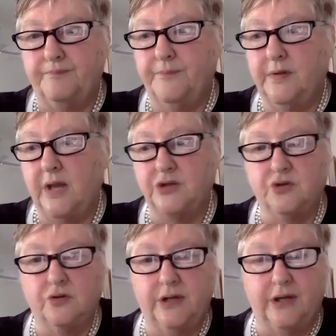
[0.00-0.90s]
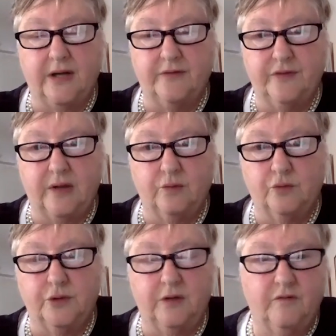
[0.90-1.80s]
naturally enough, that
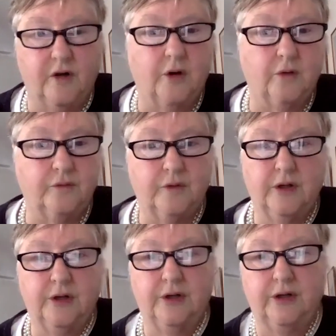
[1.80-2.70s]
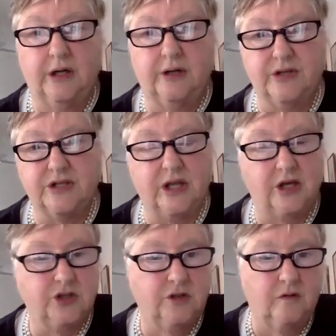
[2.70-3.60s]
would involve
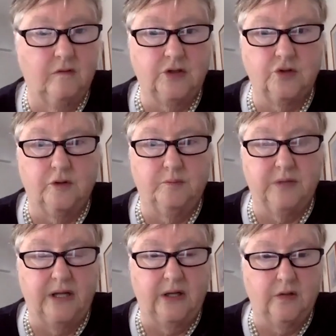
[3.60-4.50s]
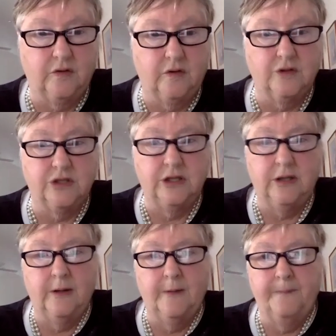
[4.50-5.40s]
discussion of the Victorian Planning Authority
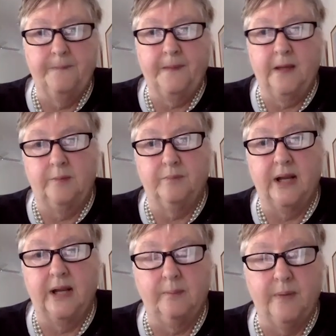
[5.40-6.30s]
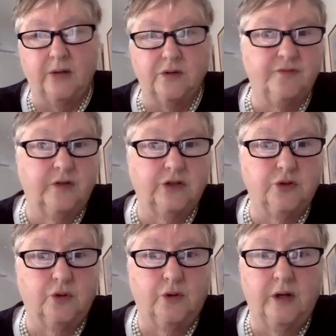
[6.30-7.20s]
and Planning Panels
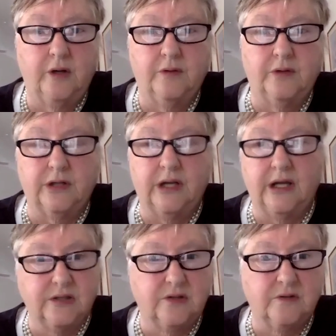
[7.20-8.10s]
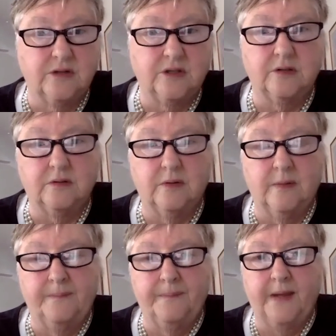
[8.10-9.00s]
Victoria and councils and
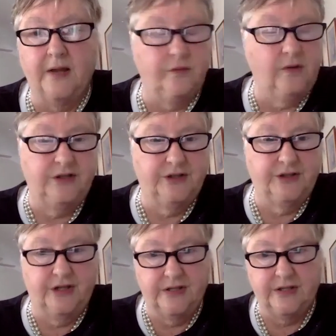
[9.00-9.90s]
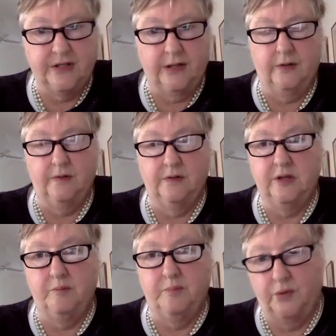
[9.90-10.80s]
other entities. So it's
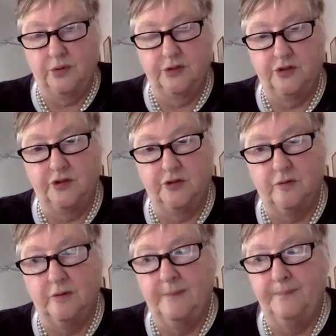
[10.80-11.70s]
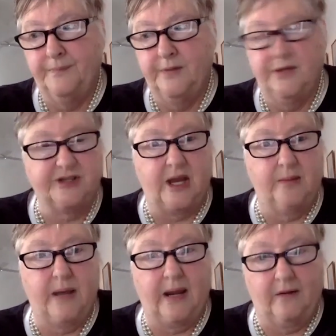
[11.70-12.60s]
important to
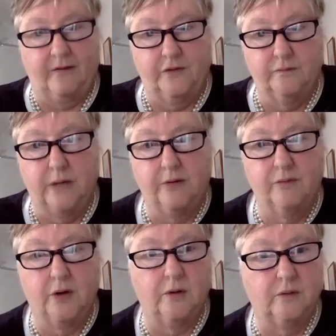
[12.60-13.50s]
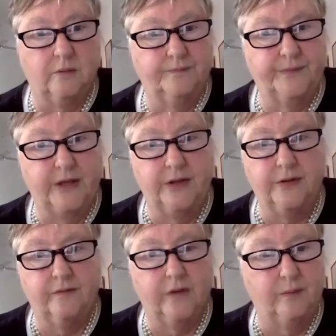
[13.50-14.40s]
stand back from my role in
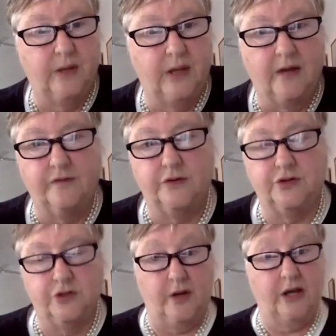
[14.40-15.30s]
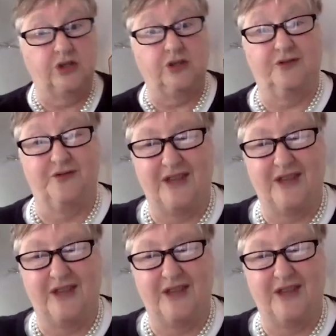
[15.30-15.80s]
the VPA for the duration of